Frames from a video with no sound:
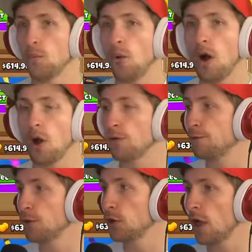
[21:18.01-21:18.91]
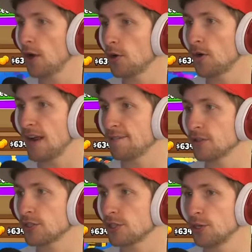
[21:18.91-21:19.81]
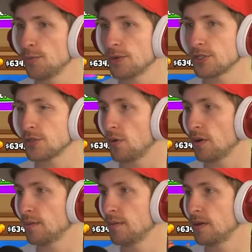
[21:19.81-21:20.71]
Whoa! Full auto rifle, superstorm,